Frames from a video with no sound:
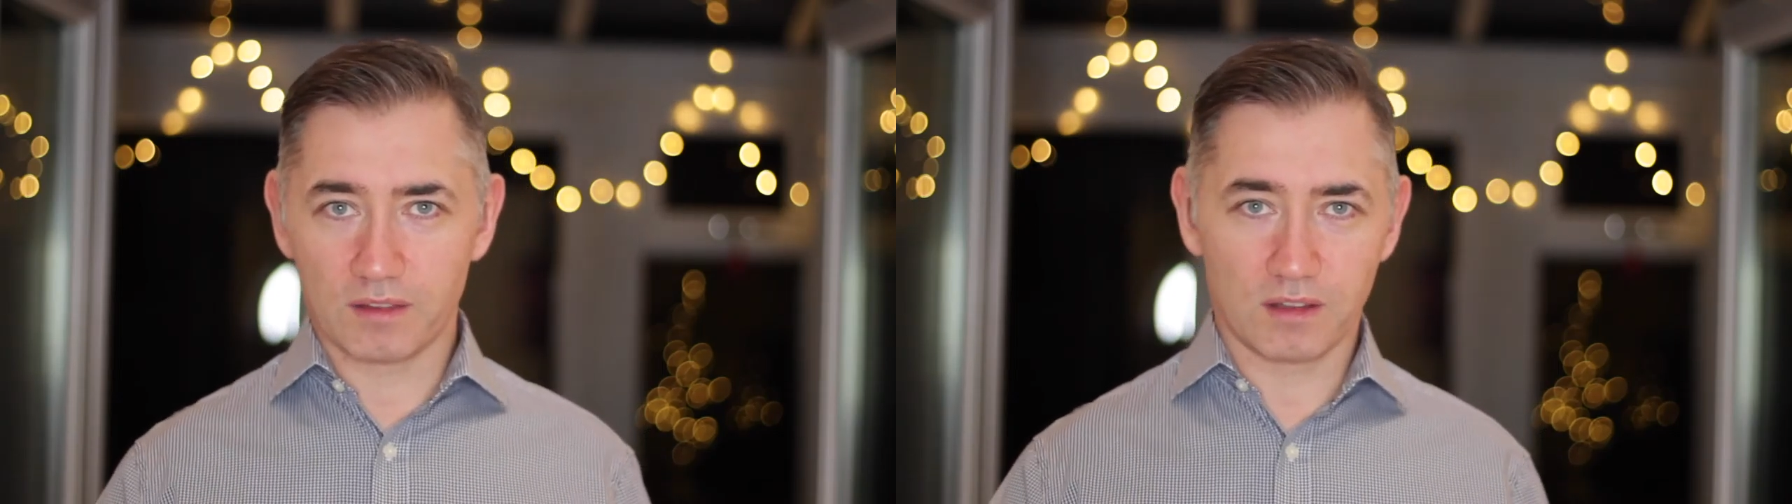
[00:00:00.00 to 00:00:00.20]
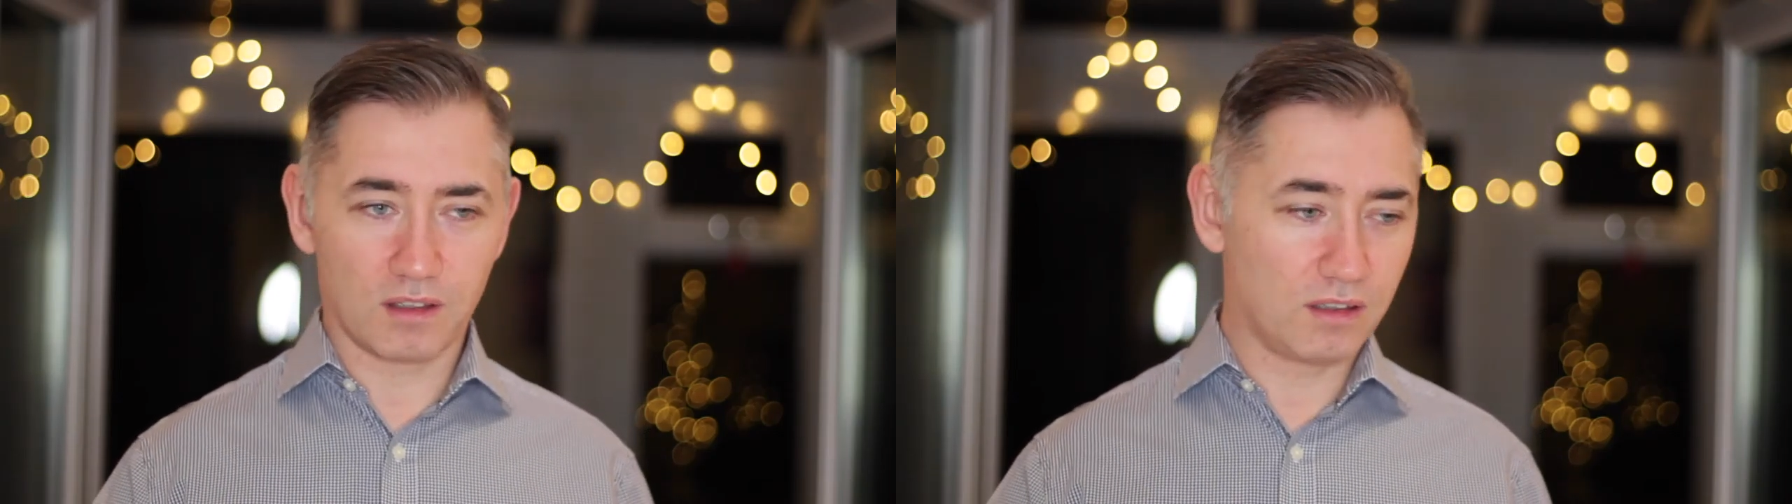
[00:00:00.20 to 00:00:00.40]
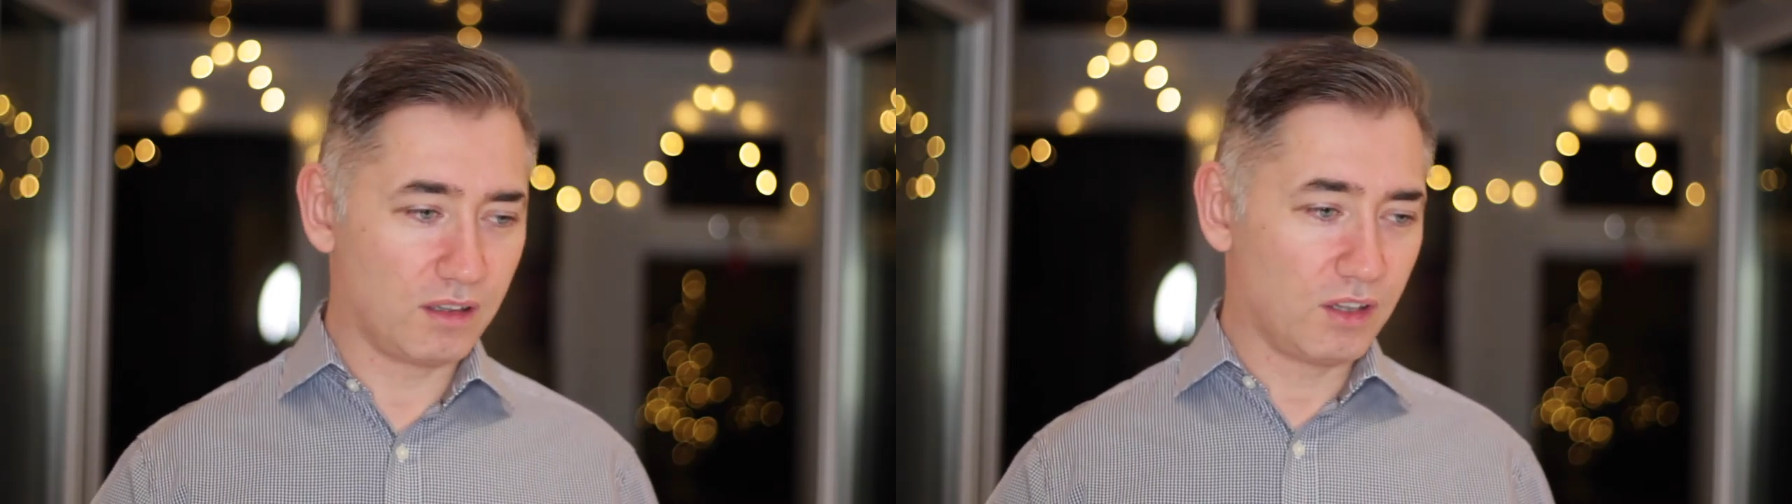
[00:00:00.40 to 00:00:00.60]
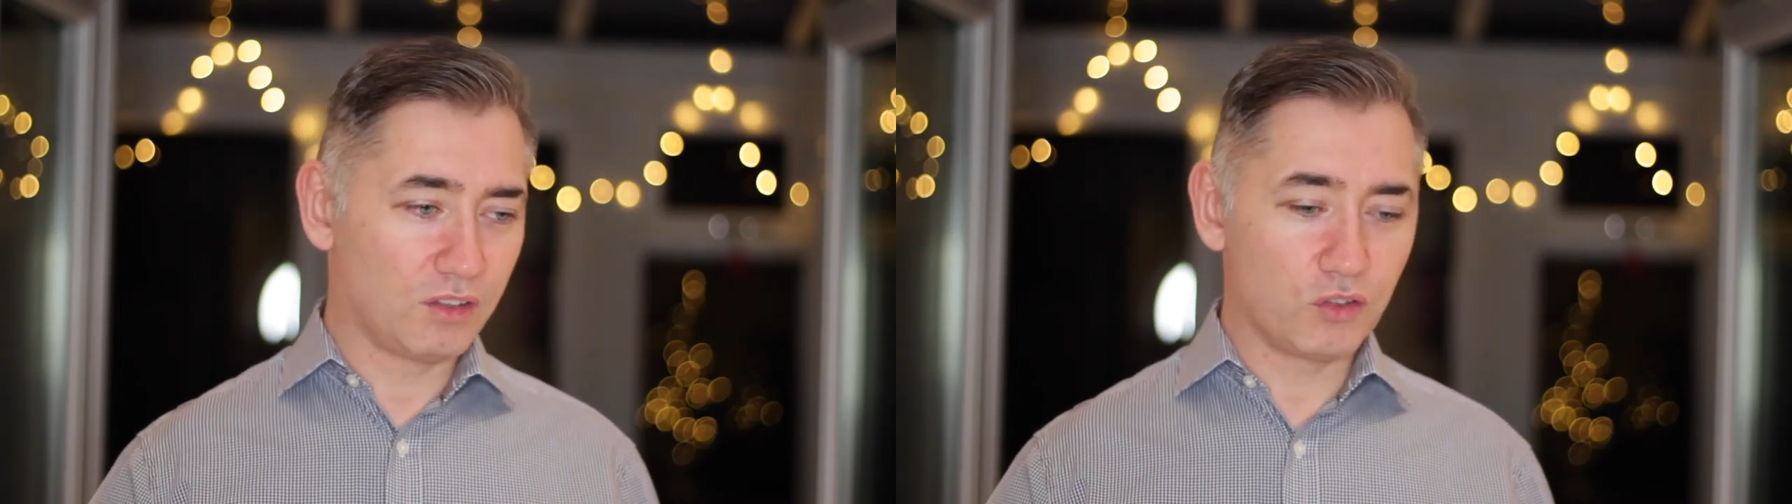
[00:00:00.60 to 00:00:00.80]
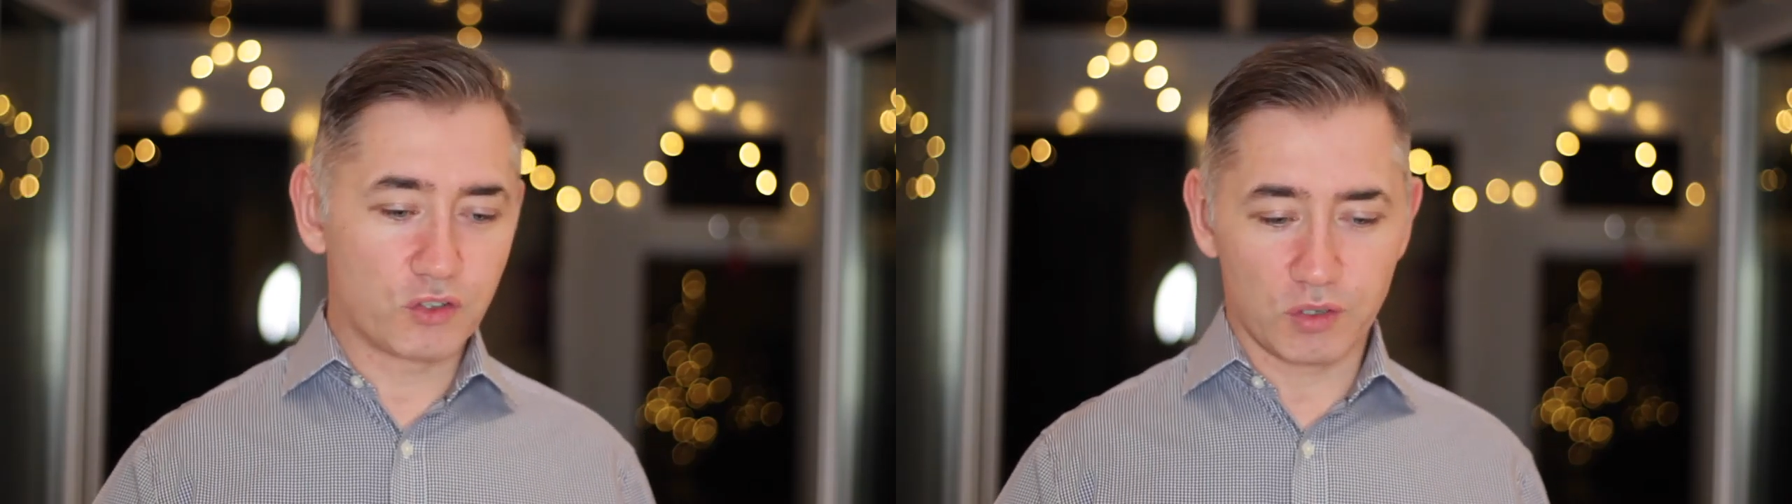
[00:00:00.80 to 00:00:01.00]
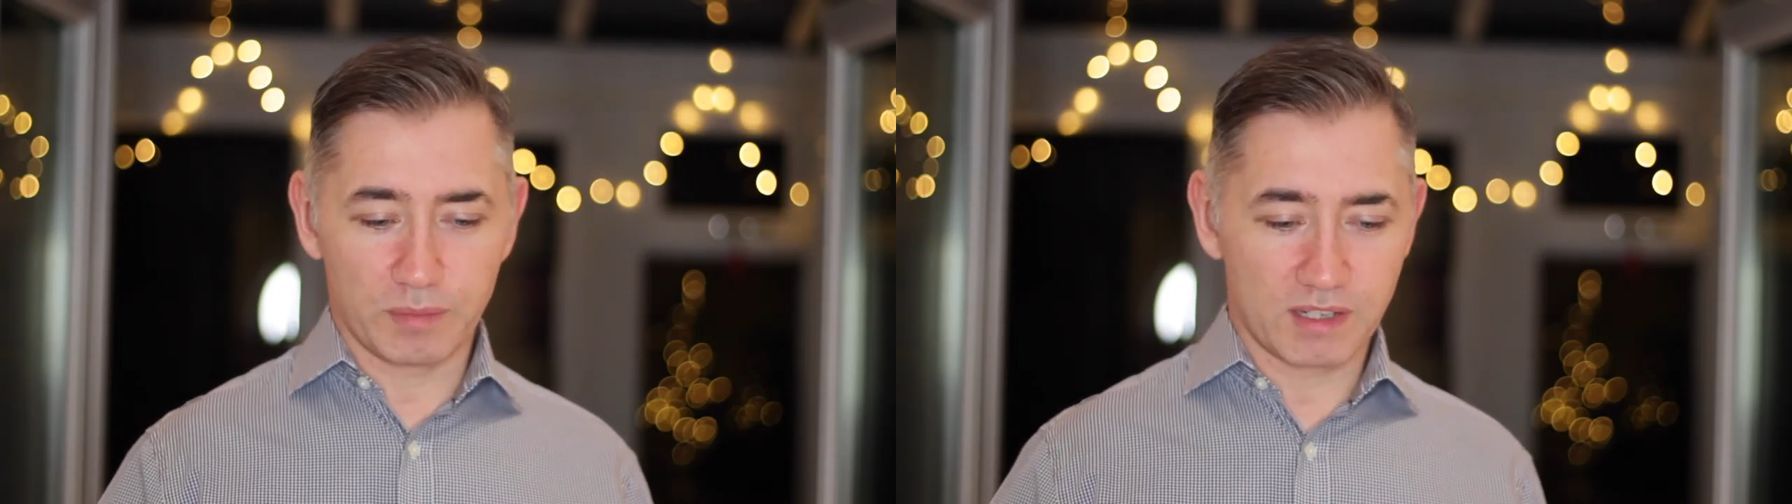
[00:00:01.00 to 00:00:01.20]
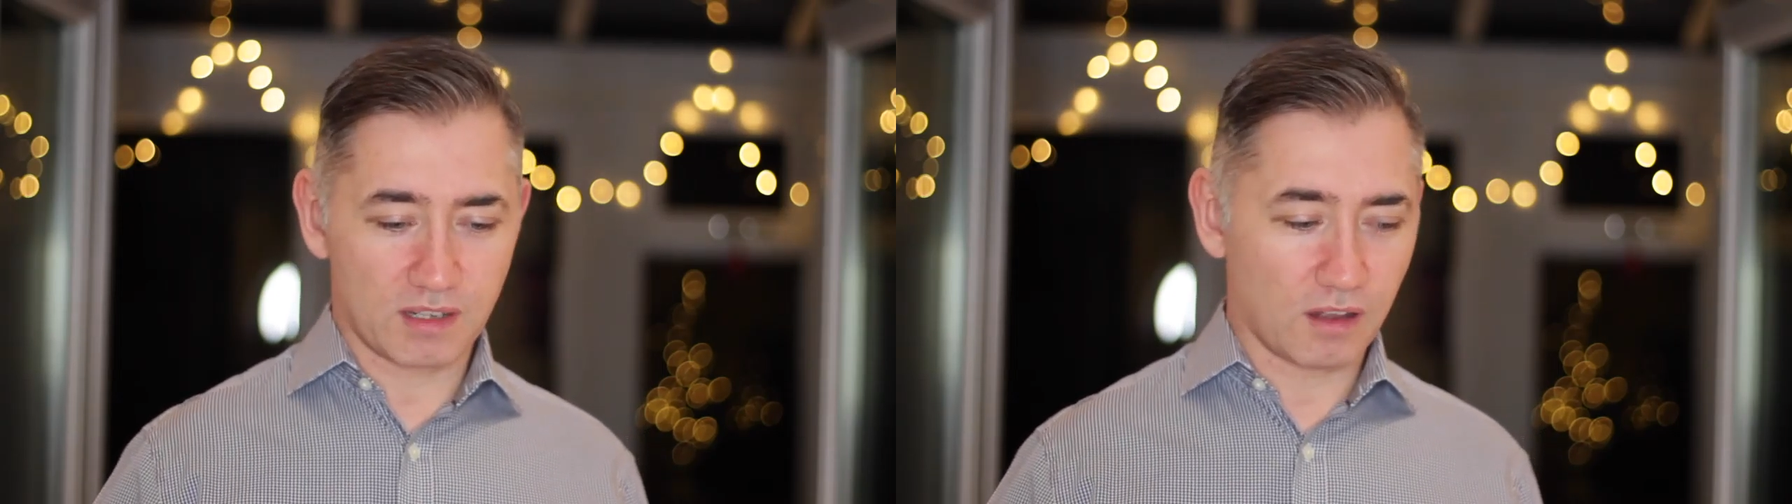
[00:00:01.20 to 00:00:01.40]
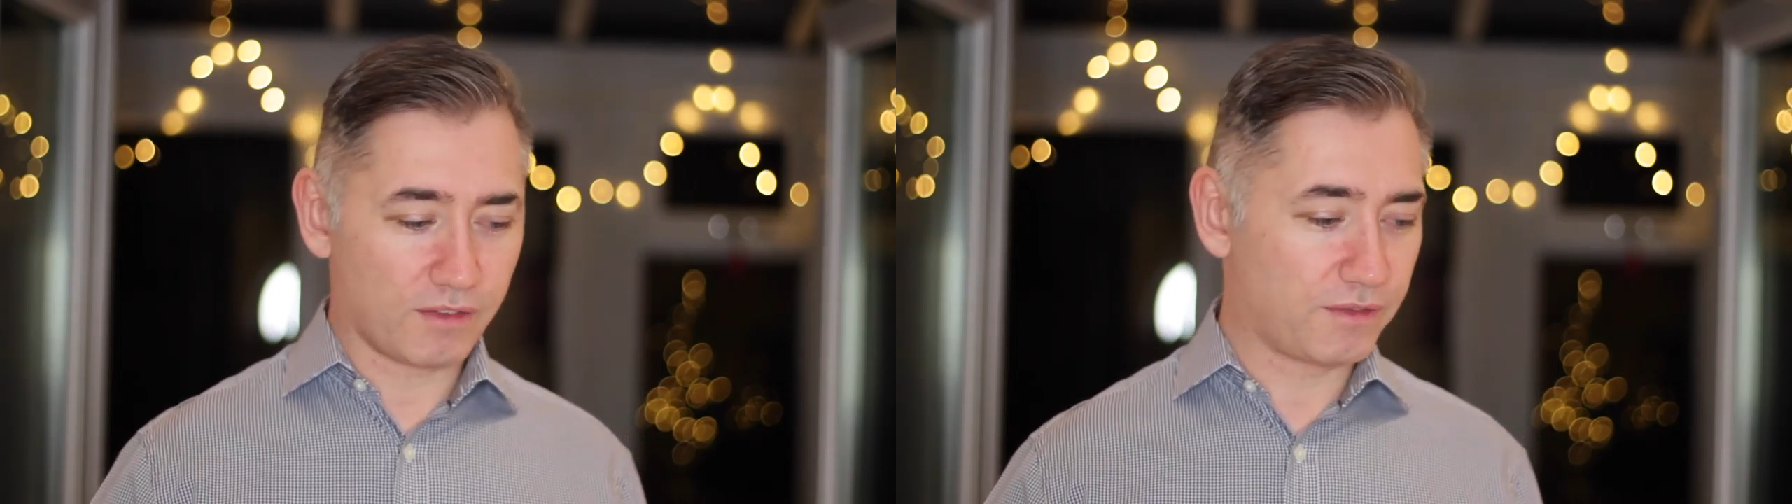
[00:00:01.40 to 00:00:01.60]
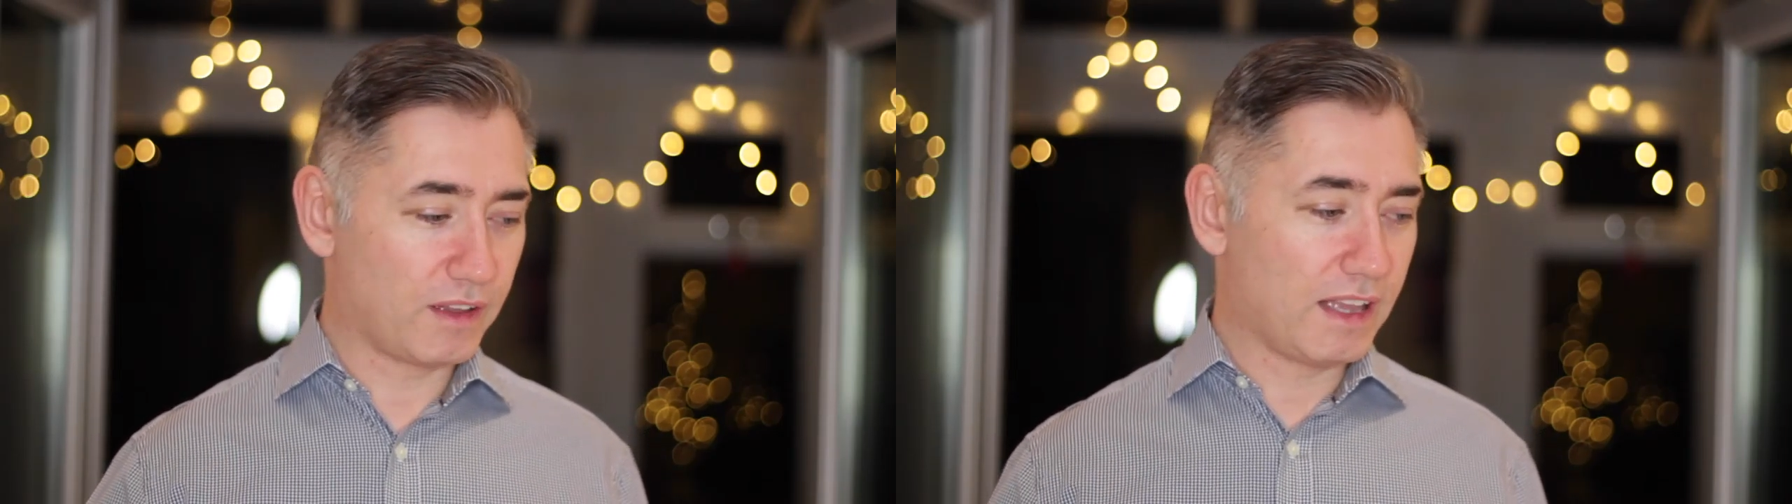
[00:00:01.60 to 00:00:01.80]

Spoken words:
other YouTube-y stuff.